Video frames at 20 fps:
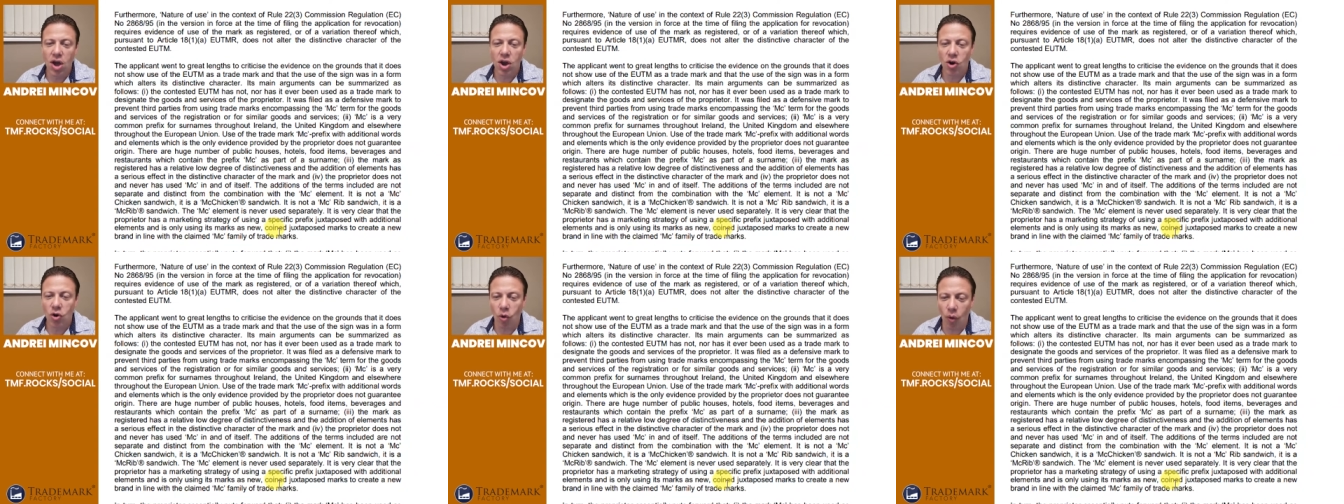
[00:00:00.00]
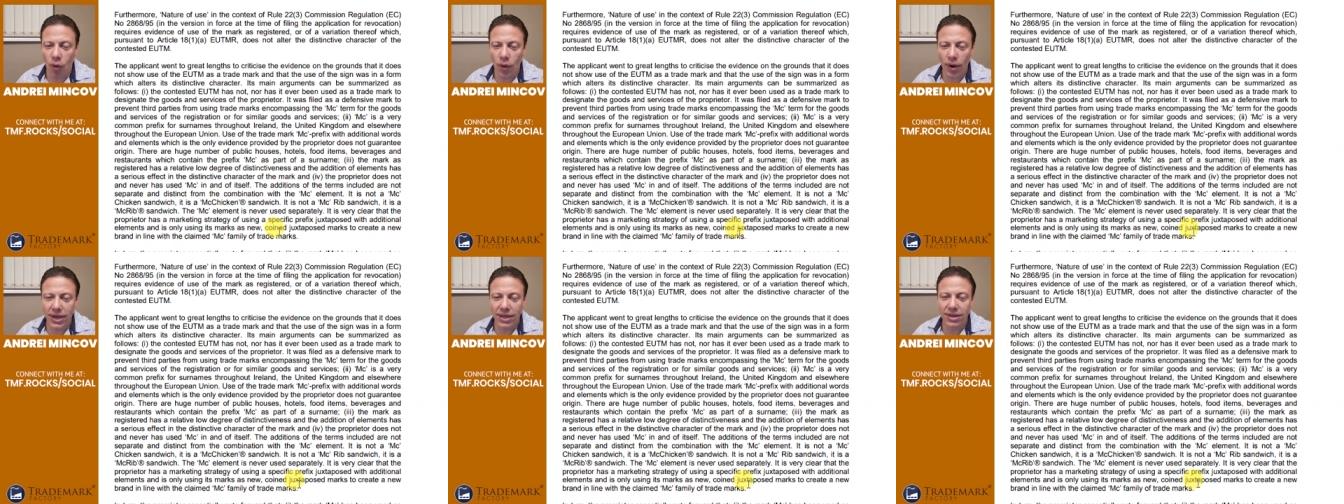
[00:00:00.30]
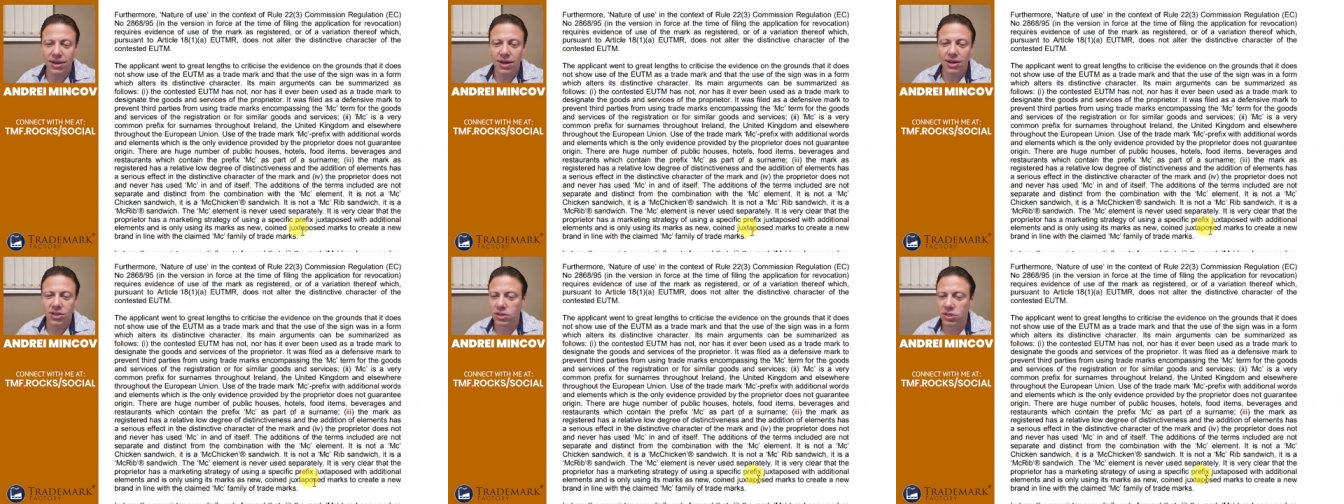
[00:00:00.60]

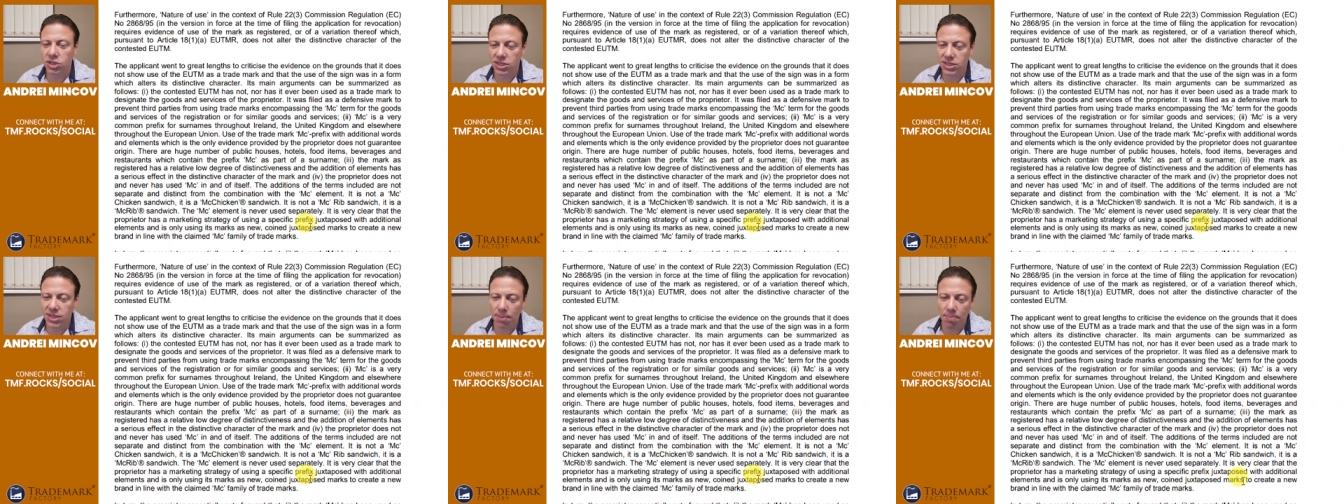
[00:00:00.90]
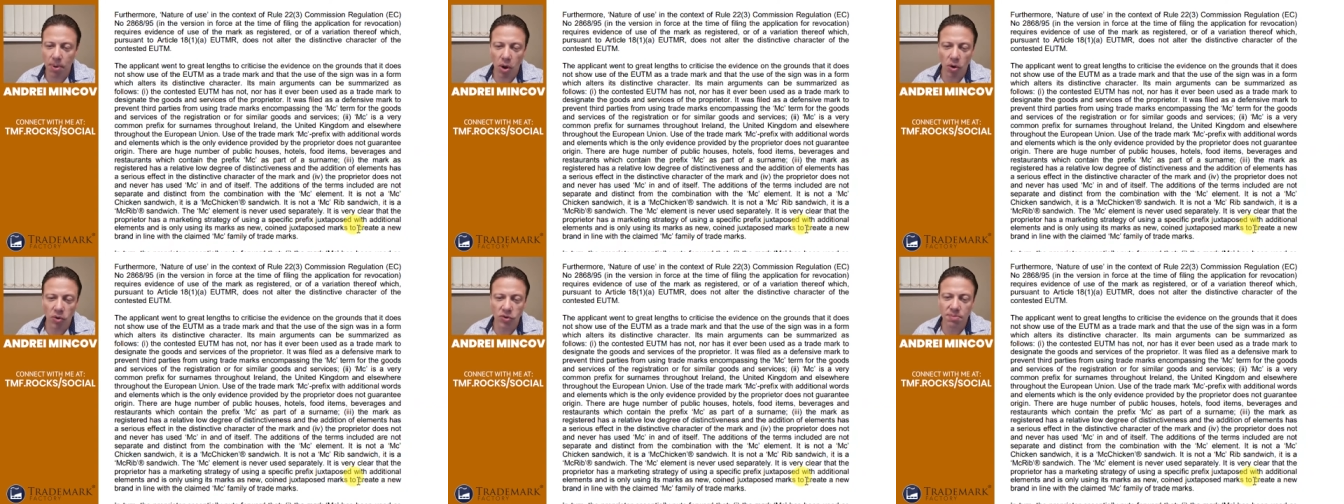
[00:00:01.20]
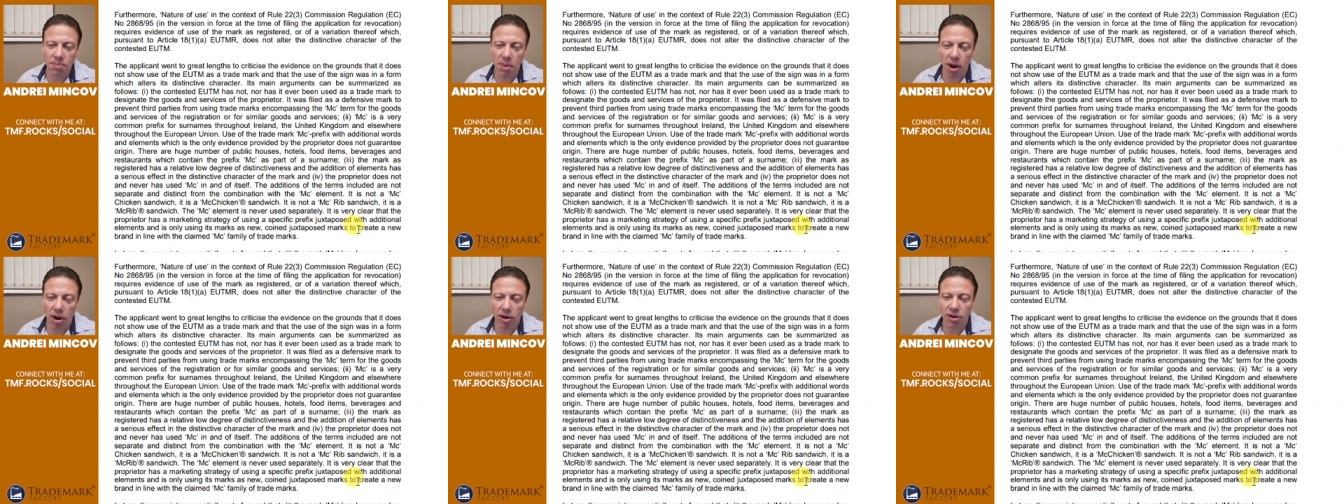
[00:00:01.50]
coined juxtaposed
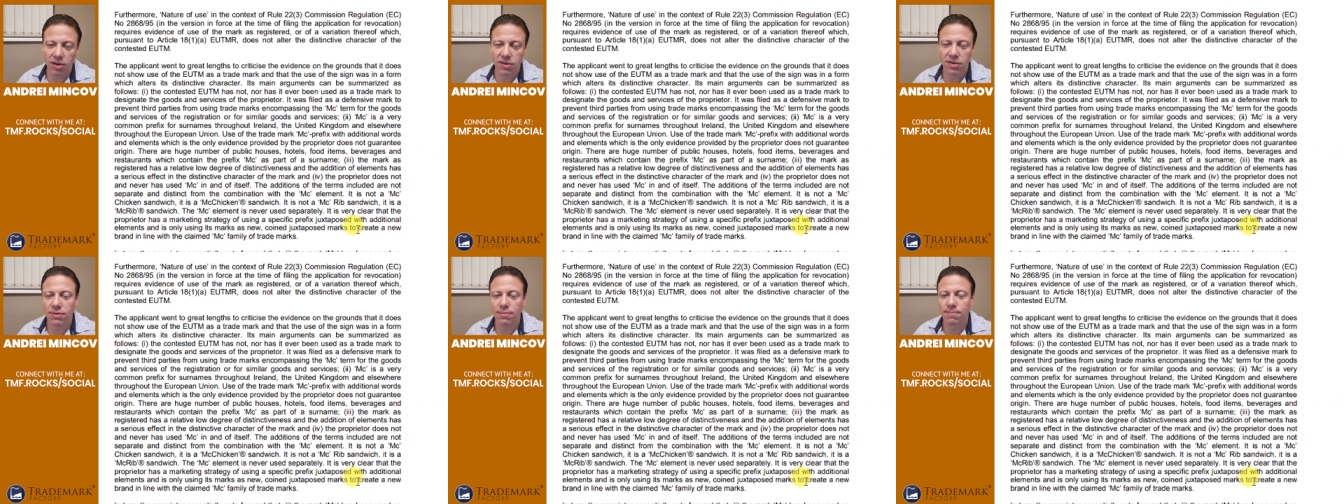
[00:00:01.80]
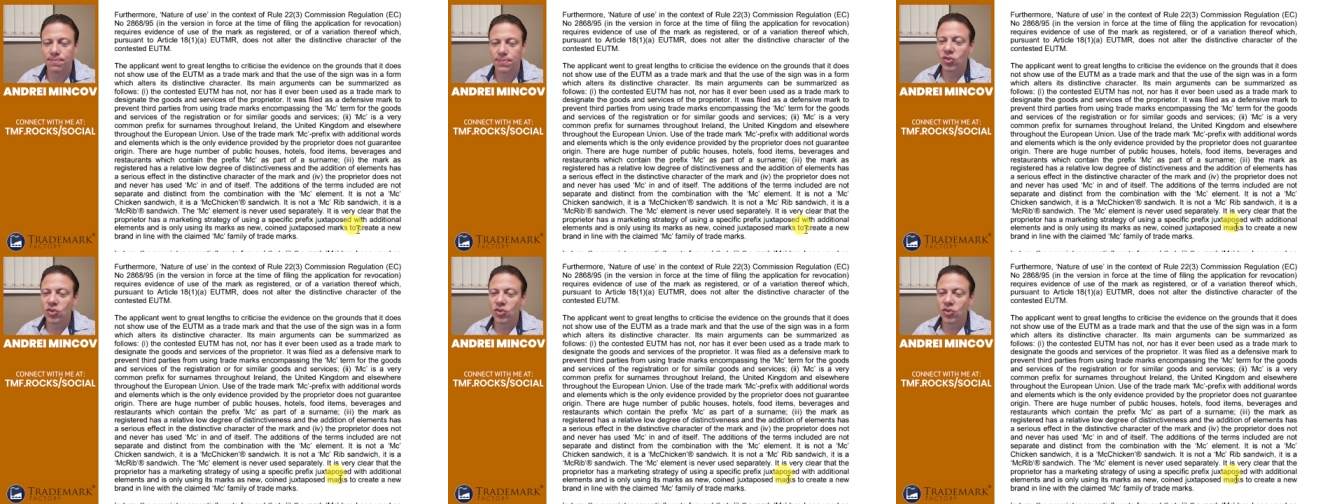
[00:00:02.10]
marks